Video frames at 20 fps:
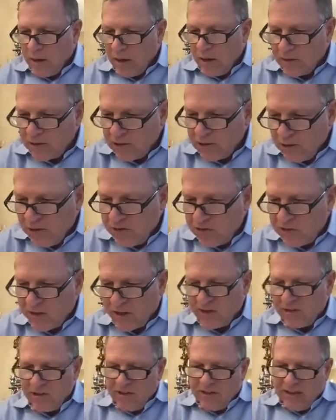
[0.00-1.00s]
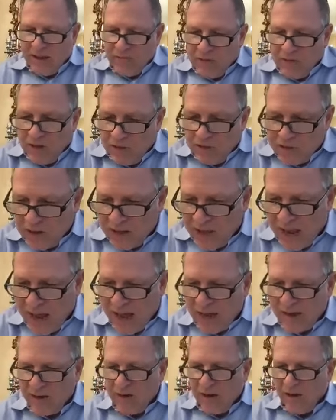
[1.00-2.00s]
until the 16th day of Nisan, they
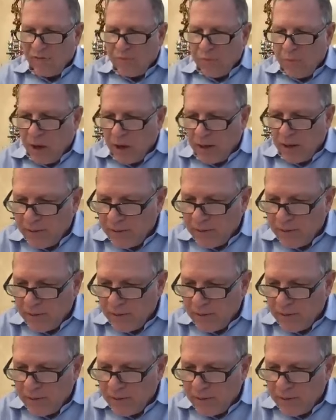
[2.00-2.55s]
had enough mon.